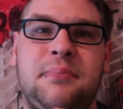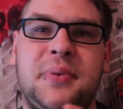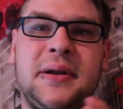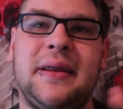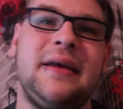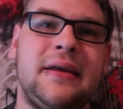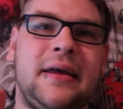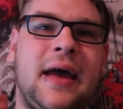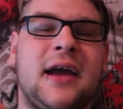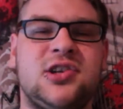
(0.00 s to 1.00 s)
but
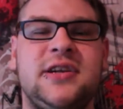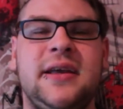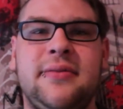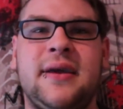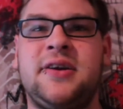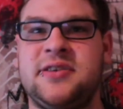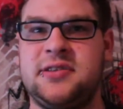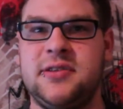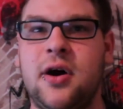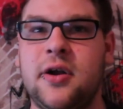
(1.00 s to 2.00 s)
actually there is
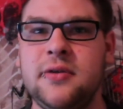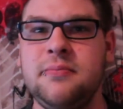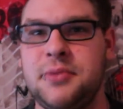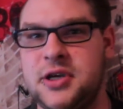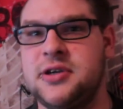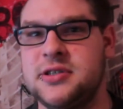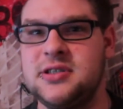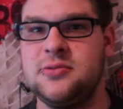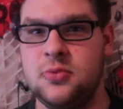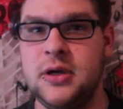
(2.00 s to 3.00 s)
none,
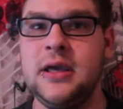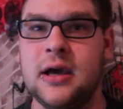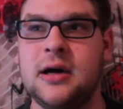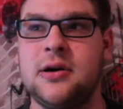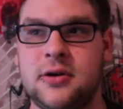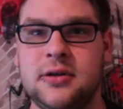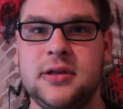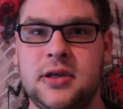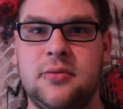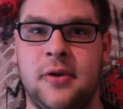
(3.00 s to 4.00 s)
because we are all
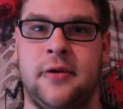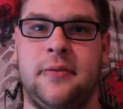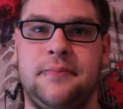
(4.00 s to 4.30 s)
human.